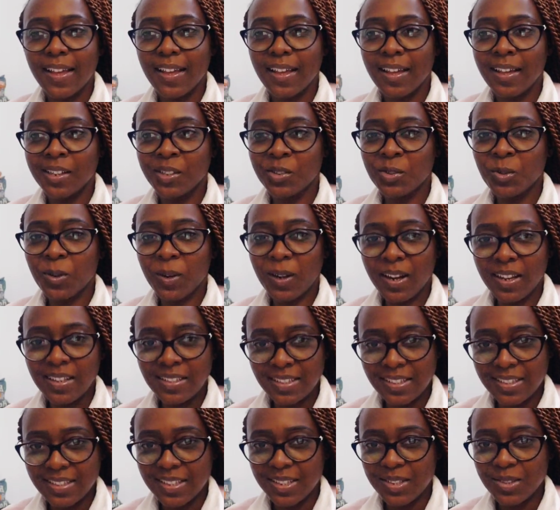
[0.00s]
And God
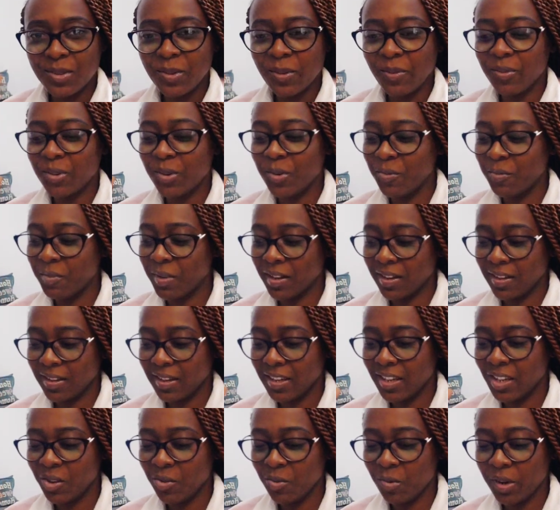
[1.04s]
has a sense of humor.
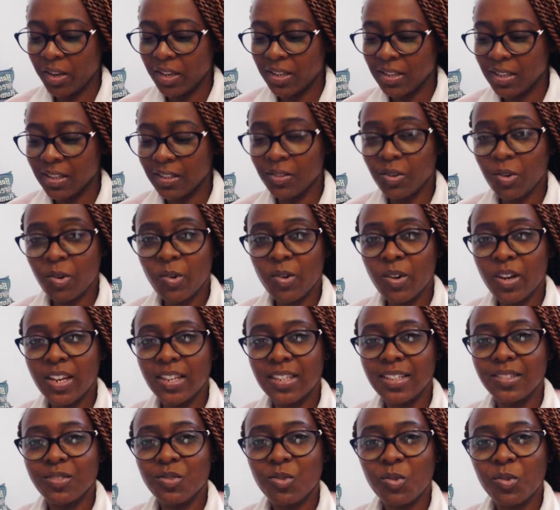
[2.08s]
He went and
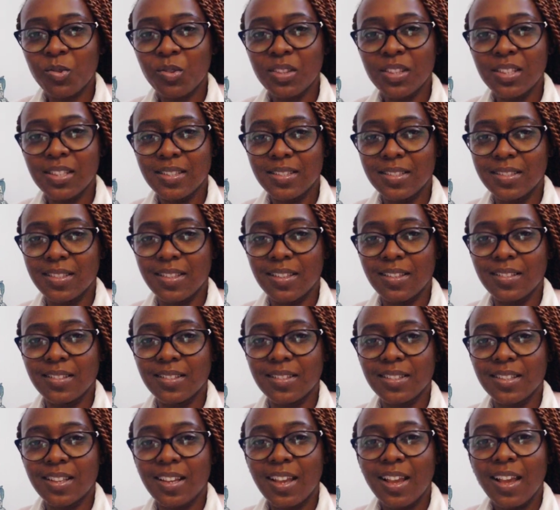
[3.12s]
created all these
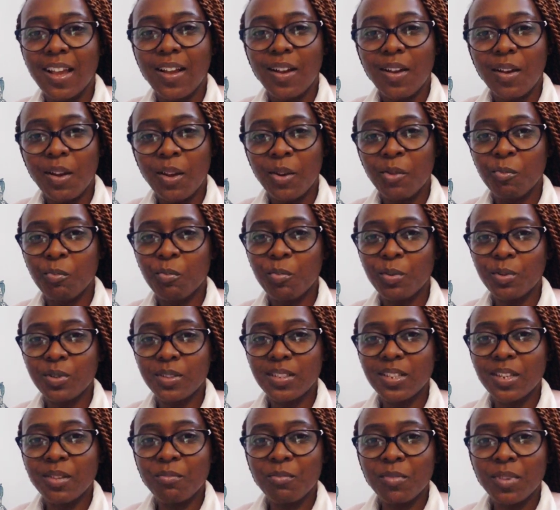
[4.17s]
things and
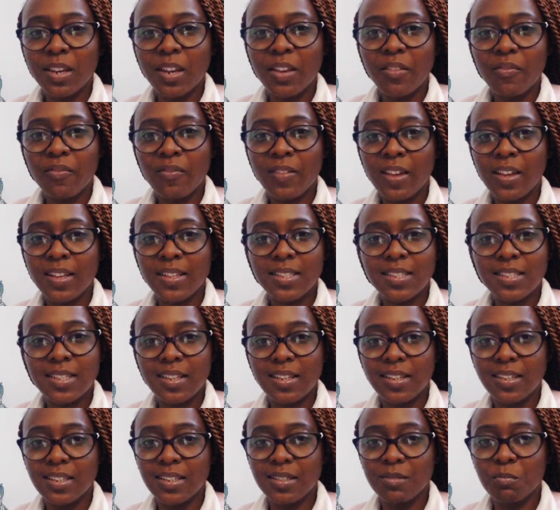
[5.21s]
put him in a
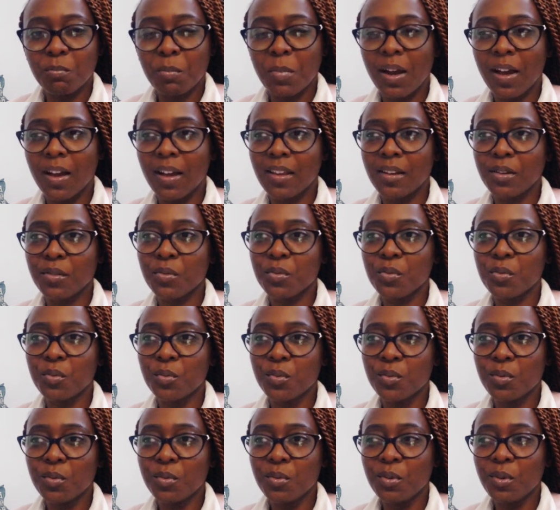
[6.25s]
fair-skinned man
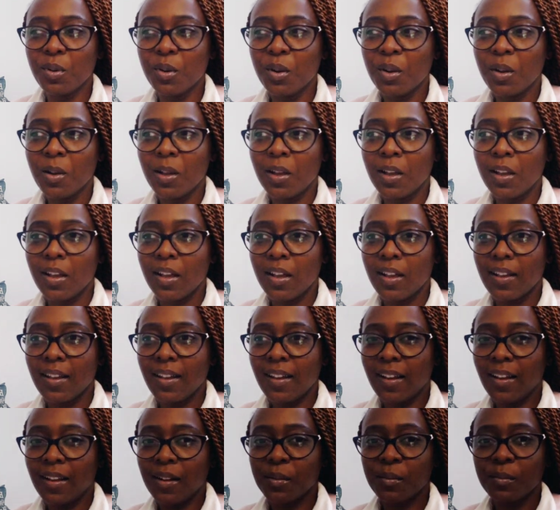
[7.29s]
who
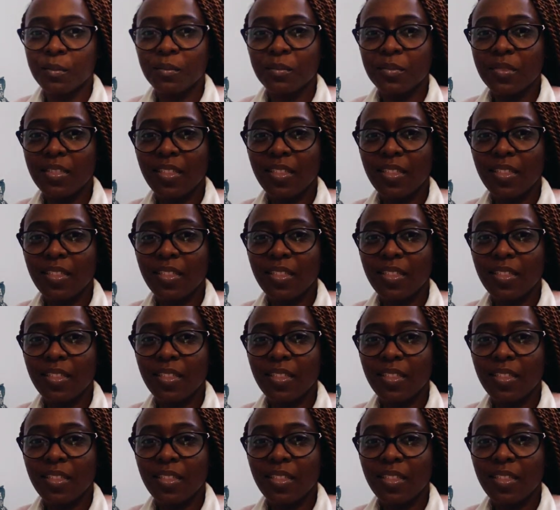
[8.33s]
um,